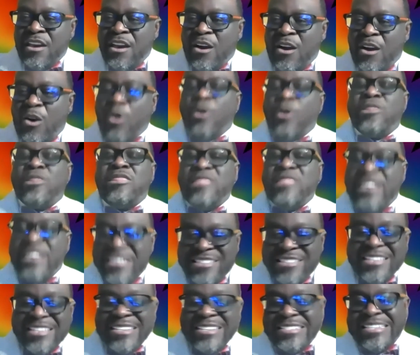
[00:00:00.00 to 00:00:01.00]
or
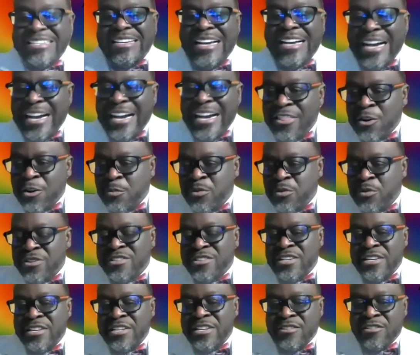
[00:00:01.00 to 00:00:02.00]
listening to other
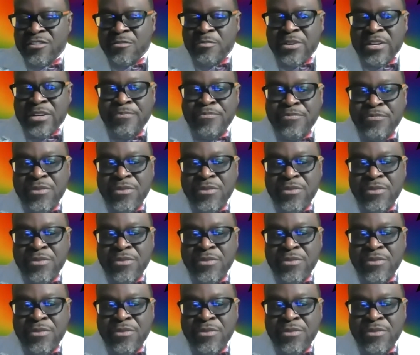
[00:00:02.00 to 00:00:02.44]
presenters, but